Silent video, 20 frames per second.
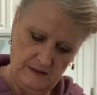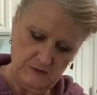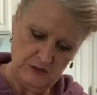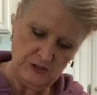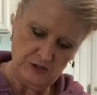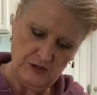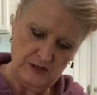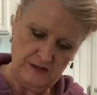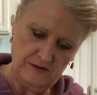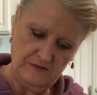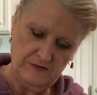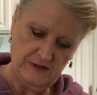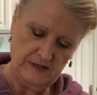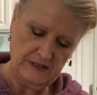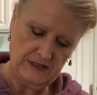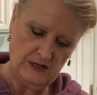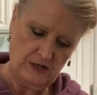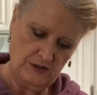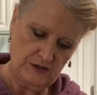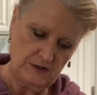I'm just trying to fill
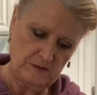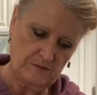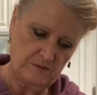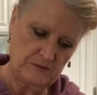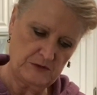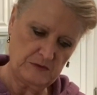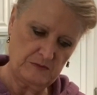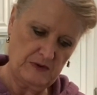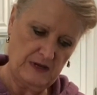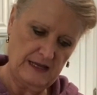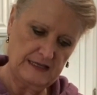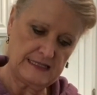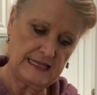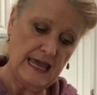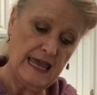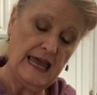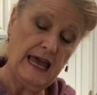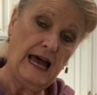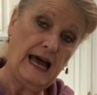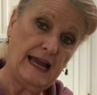in all the spots.
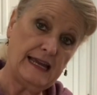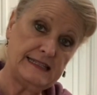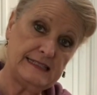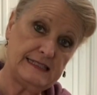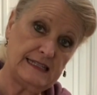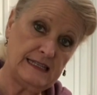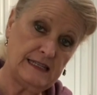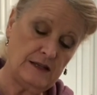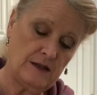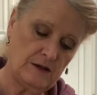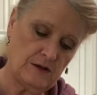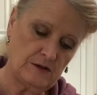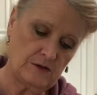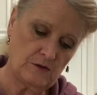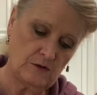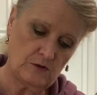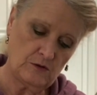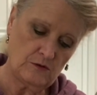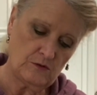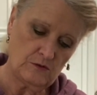I did
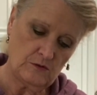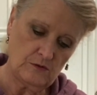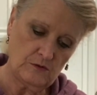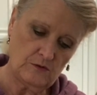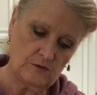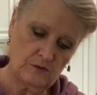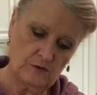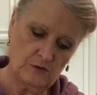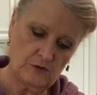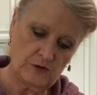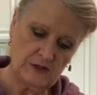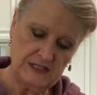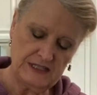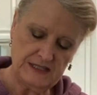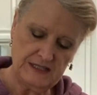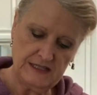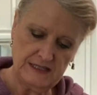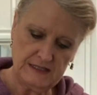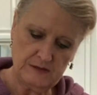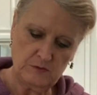grease
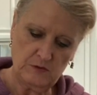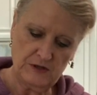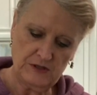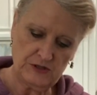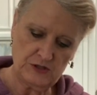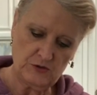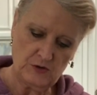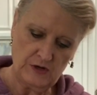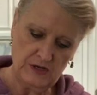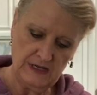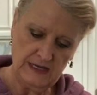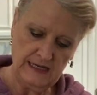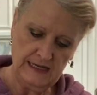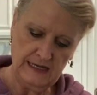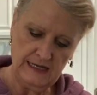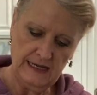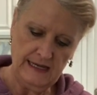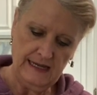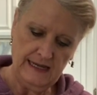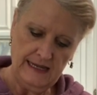this with shortening,
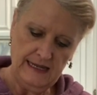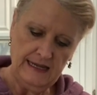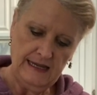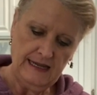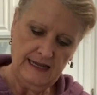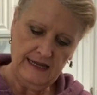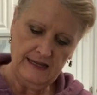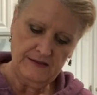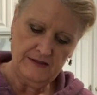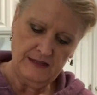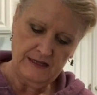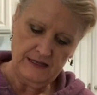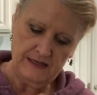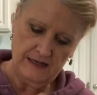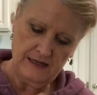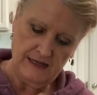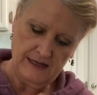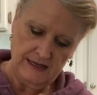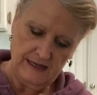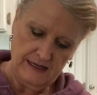and then
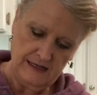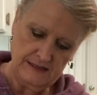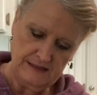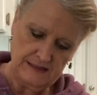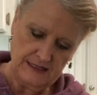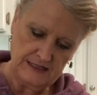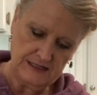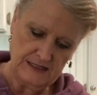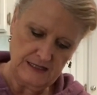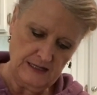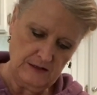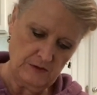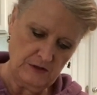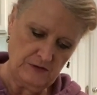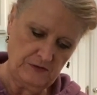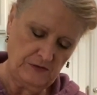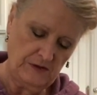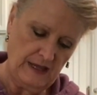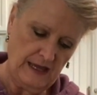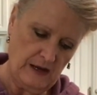I dusted it with
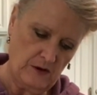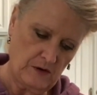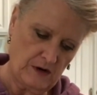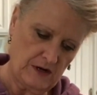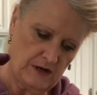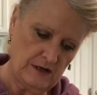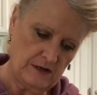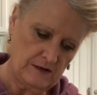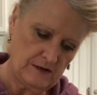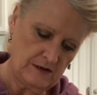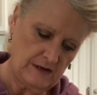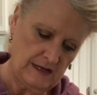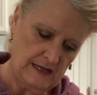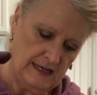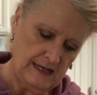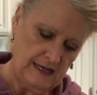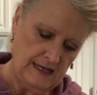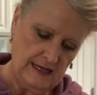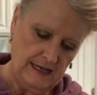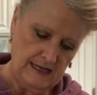flour,
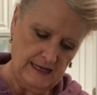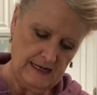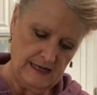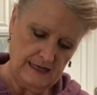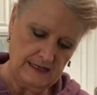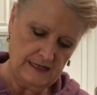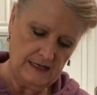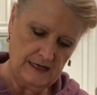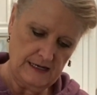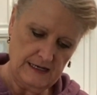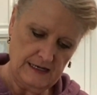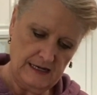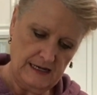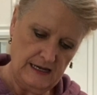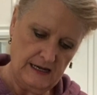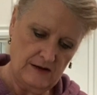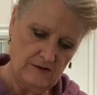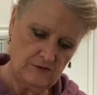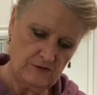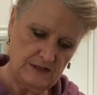and I got in
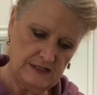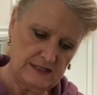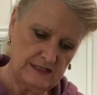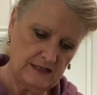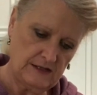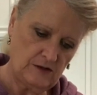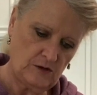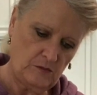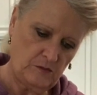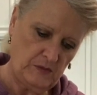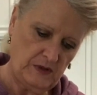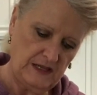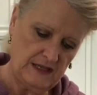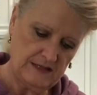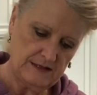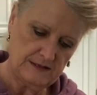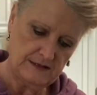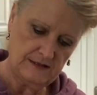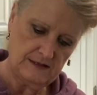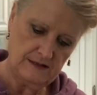every single
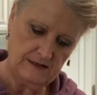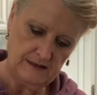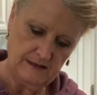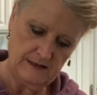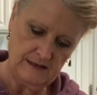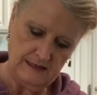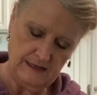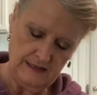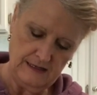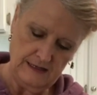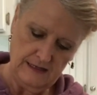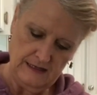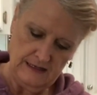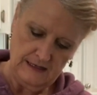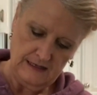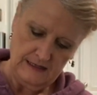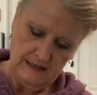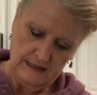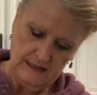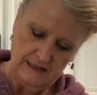piece
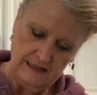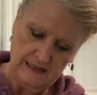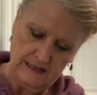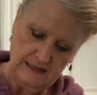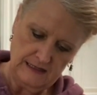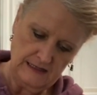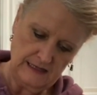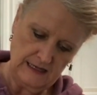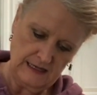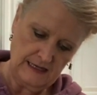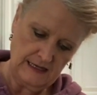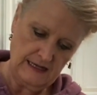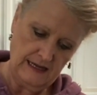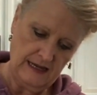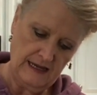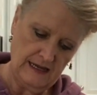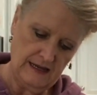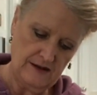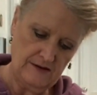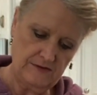that can
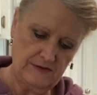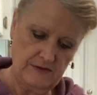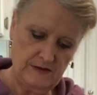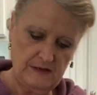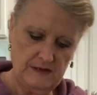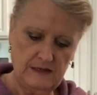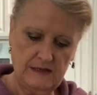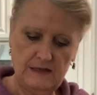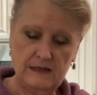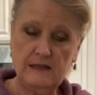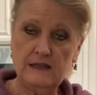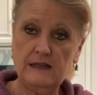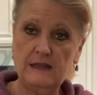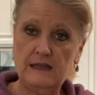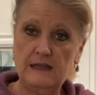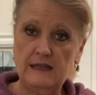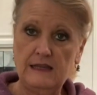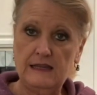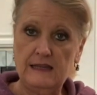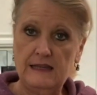have
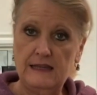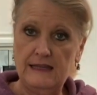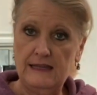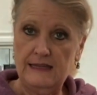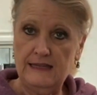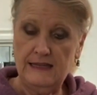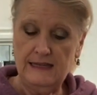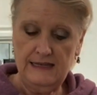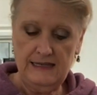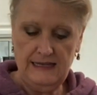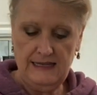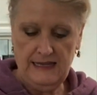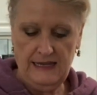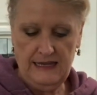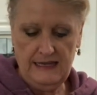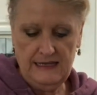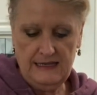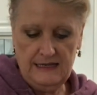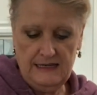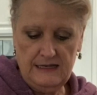any
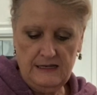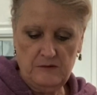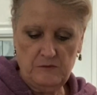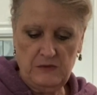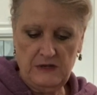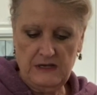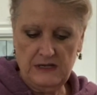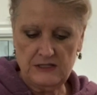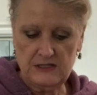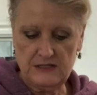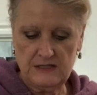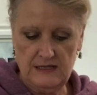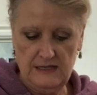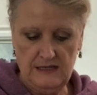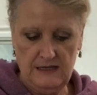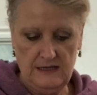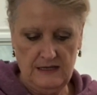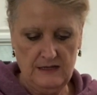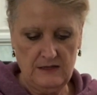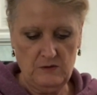cake in it, because
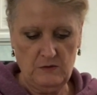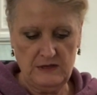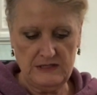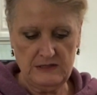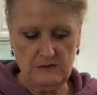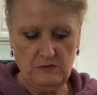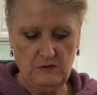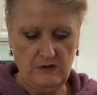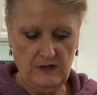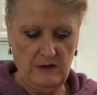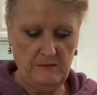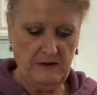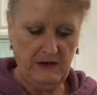otherwise it won't come